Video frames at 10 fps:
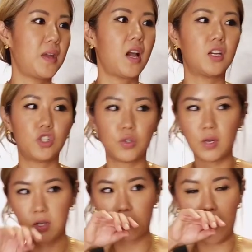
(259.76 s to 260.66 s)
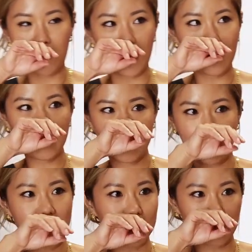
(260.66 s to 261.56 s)
behind you. Can you grab me the
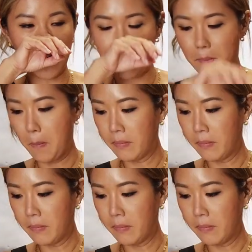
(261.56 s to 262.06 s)
plastic wrap?